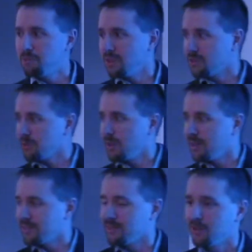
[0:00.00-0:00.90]
plus or
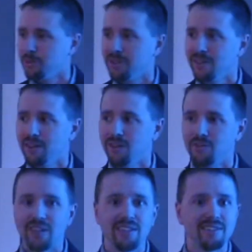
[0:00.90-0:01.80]
minus a little bit
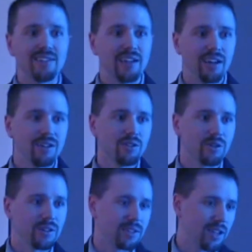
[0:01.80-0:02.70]
of ECL,
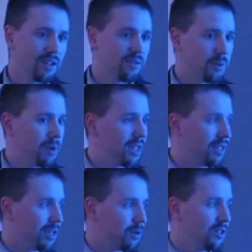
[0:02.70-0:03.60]
or executive command
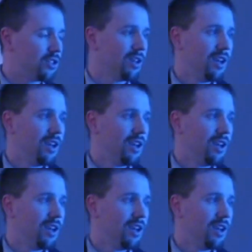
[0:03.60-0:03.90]
language,